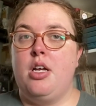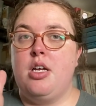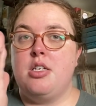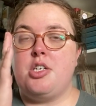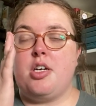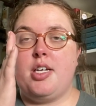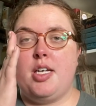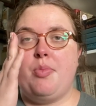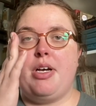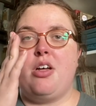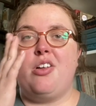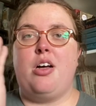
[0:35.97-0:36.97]
talking
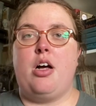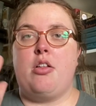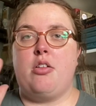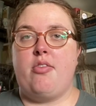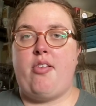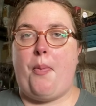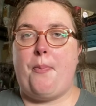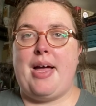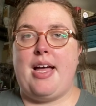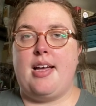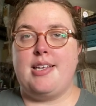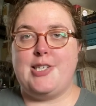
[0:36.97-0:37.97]
about all of
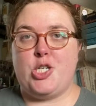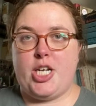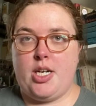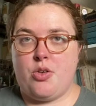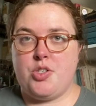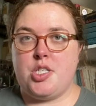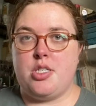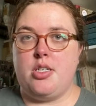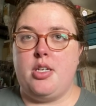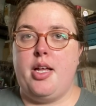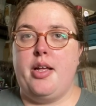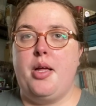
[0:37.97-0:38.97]
my Jane
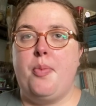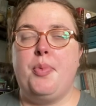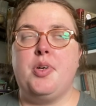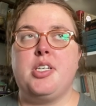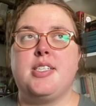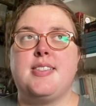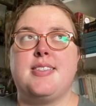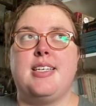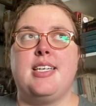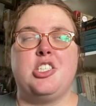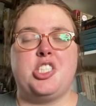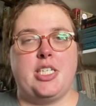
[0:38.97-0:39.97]
Austen books
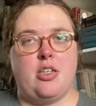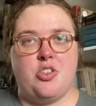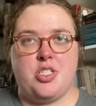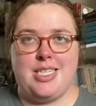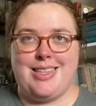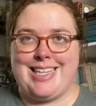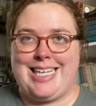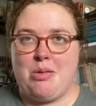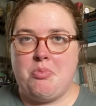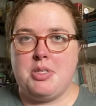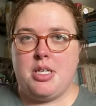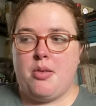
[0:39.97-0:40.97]
and Jane Austen
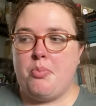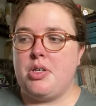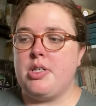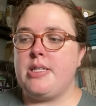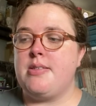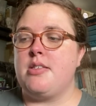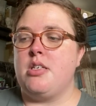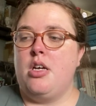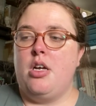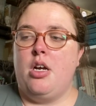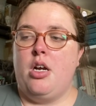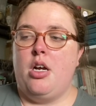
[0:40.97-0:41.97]
themed books.
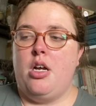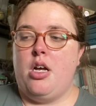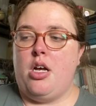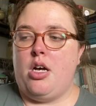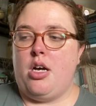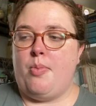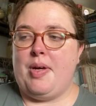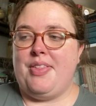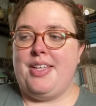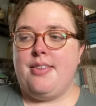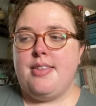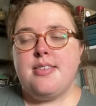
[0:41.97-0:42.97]
I
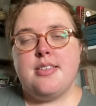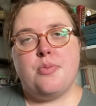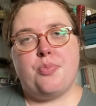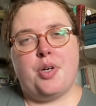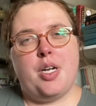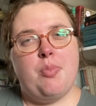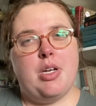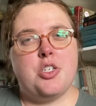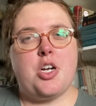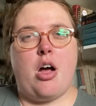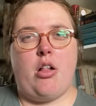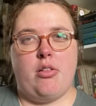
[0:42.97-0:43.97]
think this is pretty much
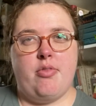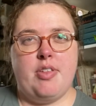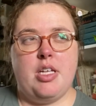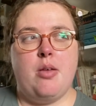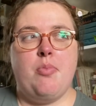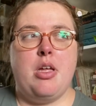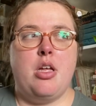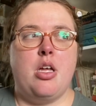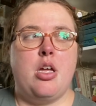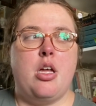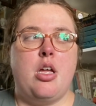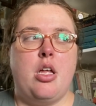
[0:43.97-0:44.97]
all of them.
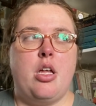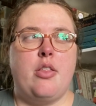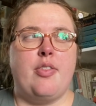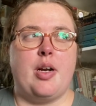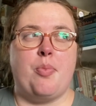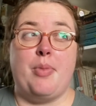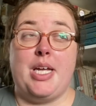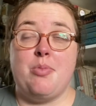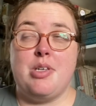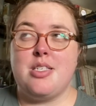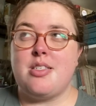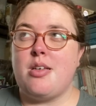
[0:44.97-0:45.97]
There may
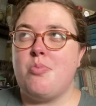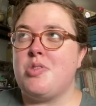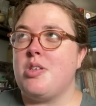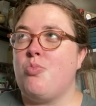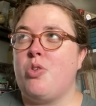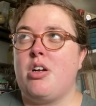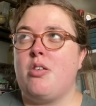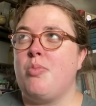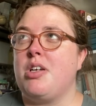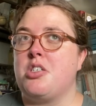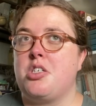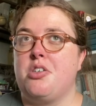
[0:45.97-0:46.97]
be some somewhere on my
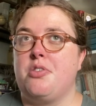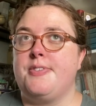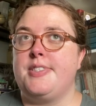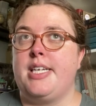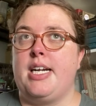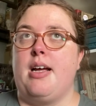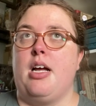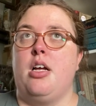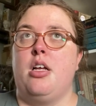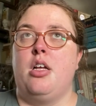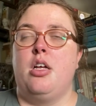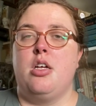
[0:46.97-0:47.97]
shelves that I
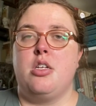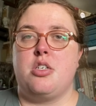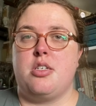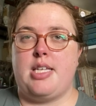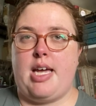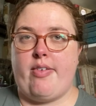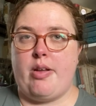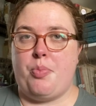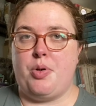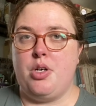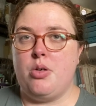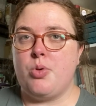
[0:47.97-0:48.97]
just haven't
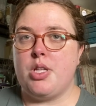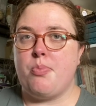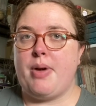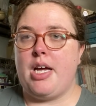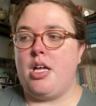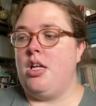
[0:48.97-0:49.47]
put with my